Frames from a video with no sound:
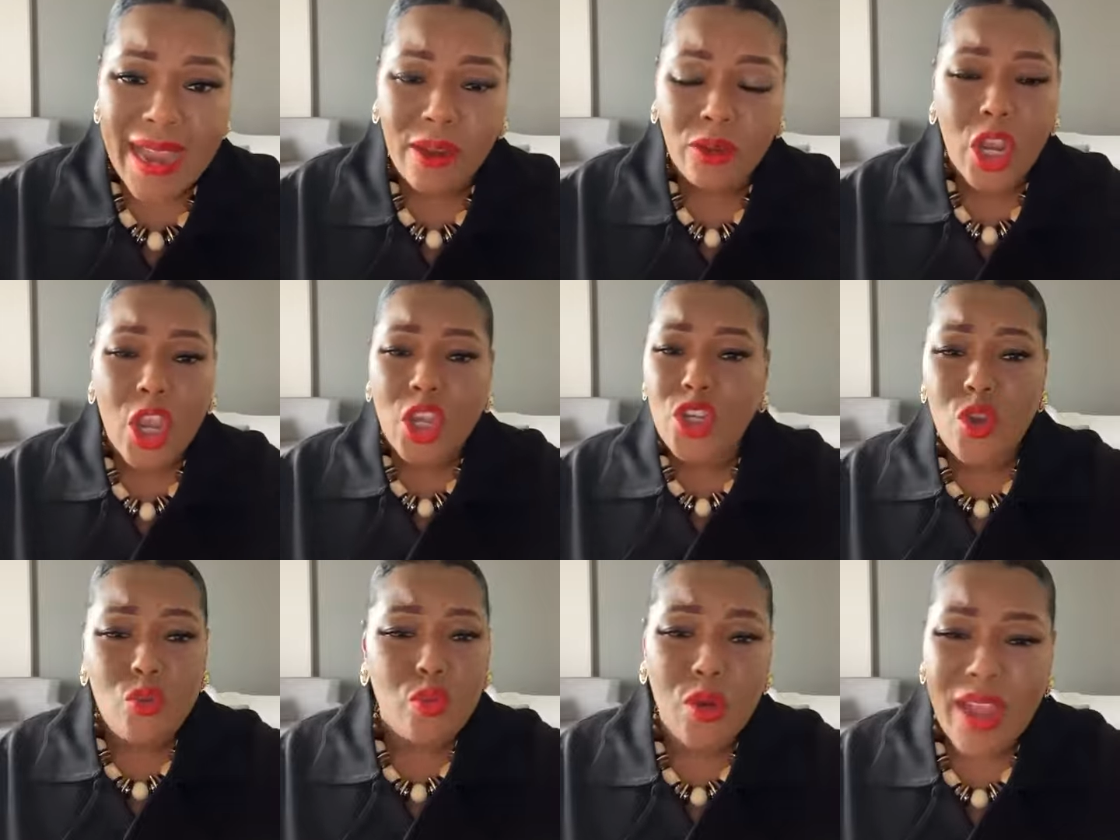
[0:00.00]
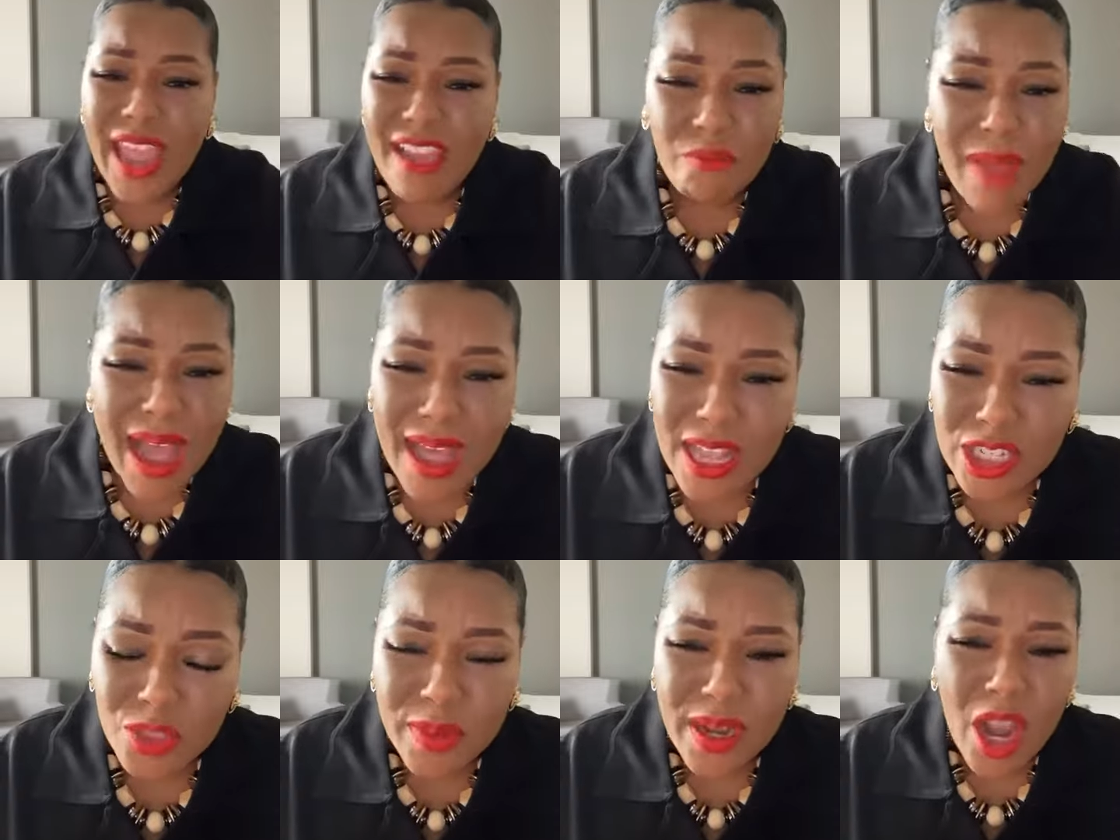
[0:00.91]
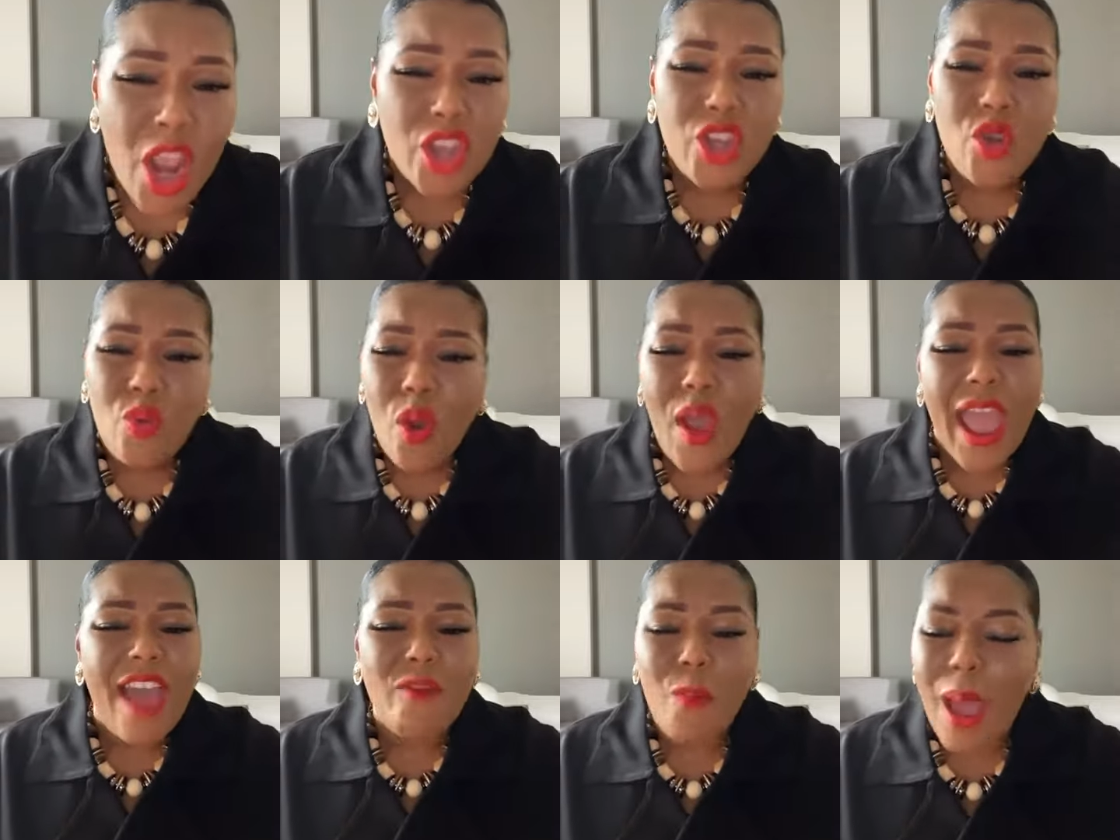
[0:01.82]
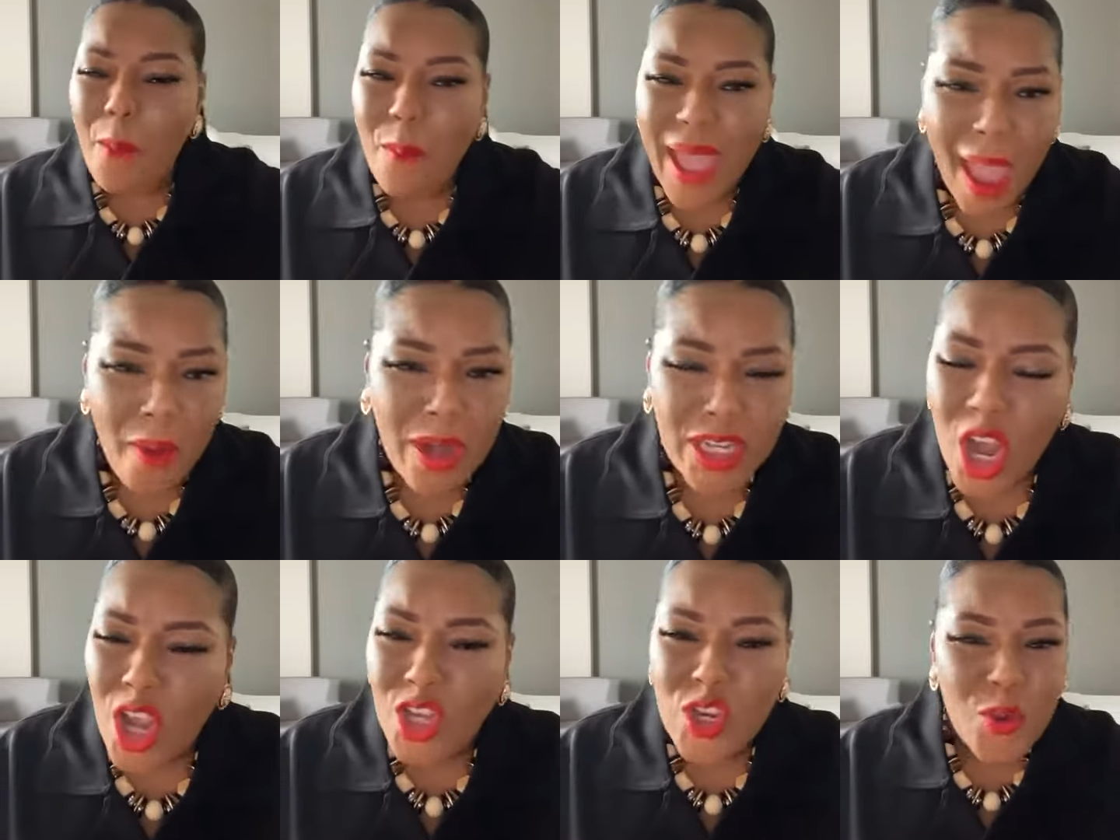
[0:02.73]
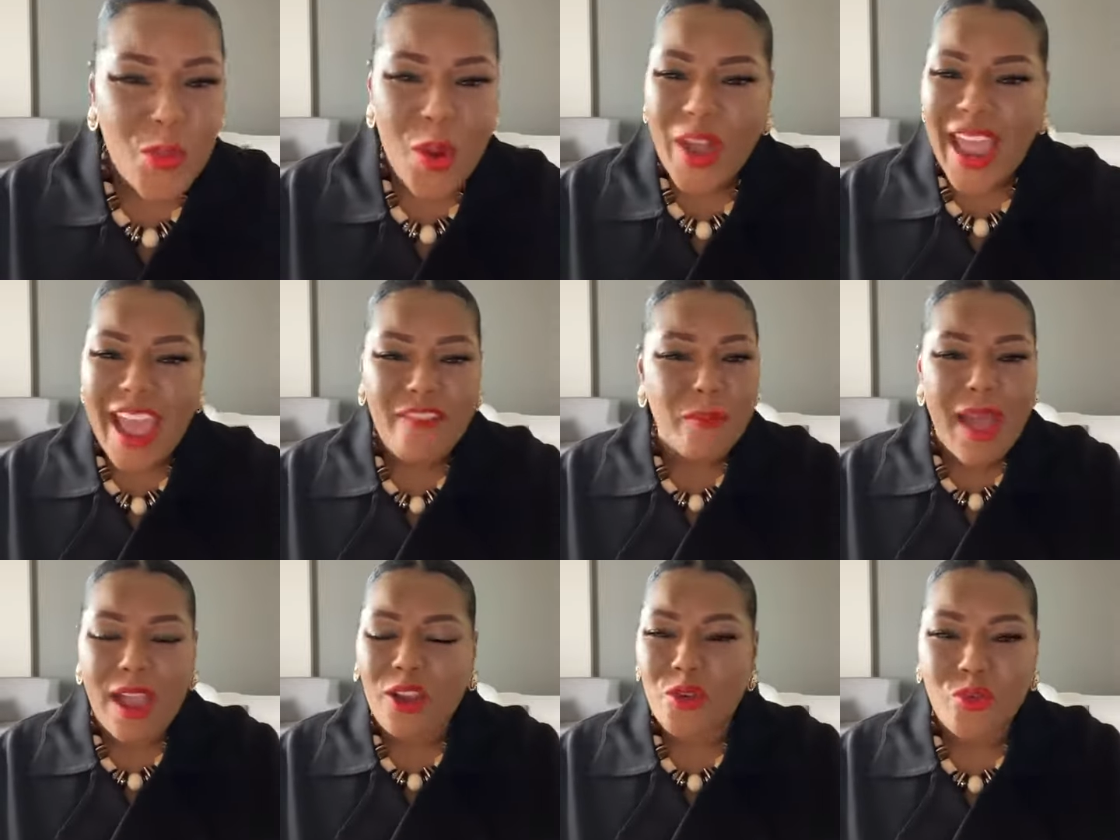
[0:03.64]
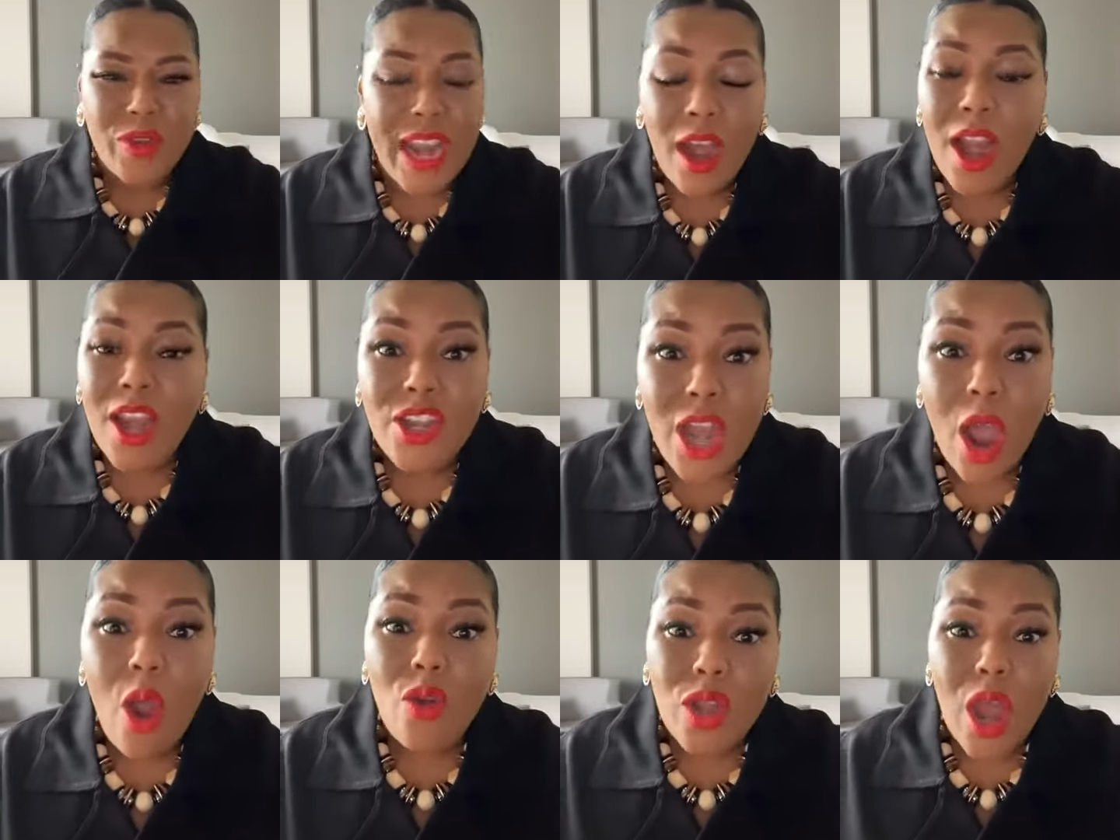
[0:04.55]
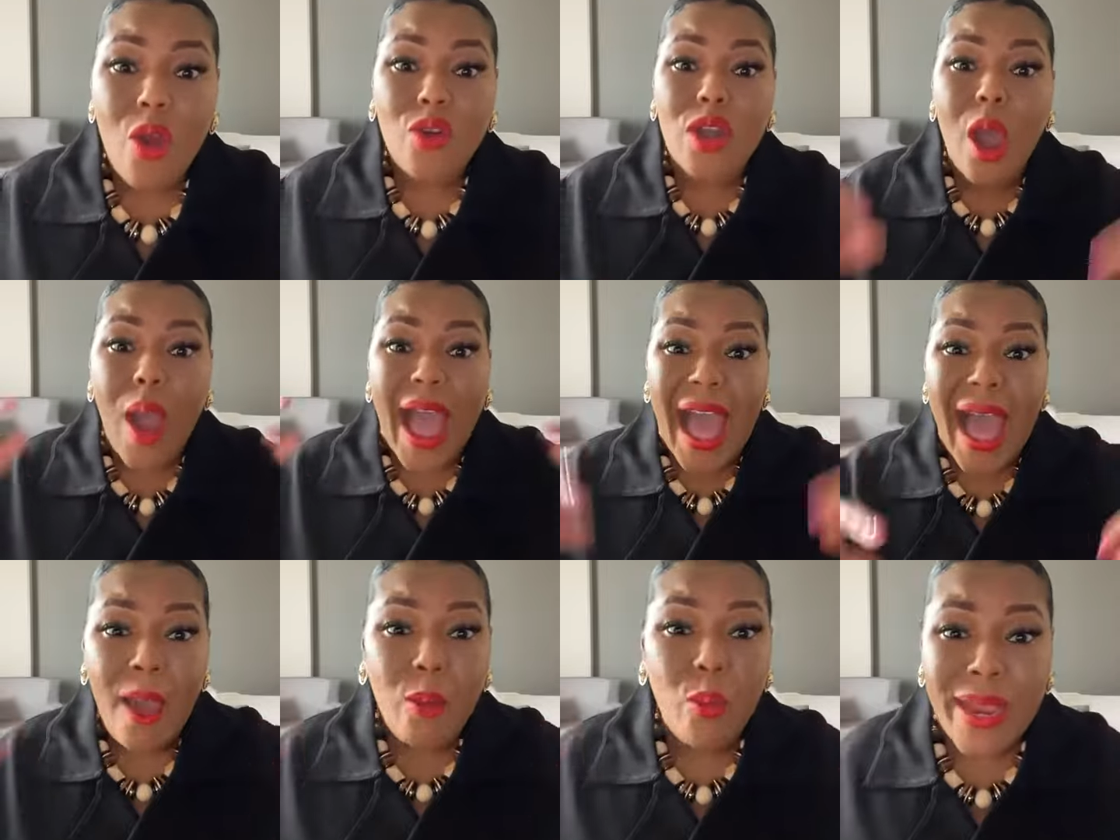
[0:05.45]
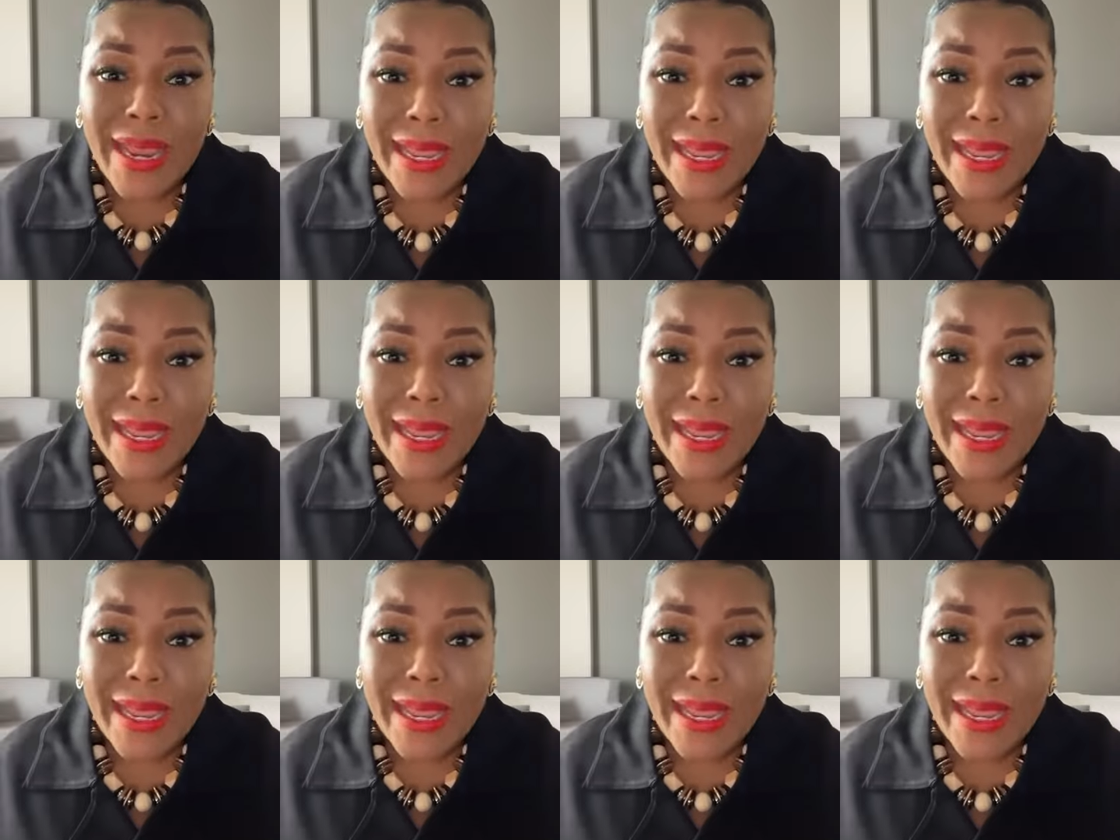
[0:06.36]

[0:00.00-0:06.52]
You won't have my husband. You won't have my marriage. You won't have my career. No, no, no. I win.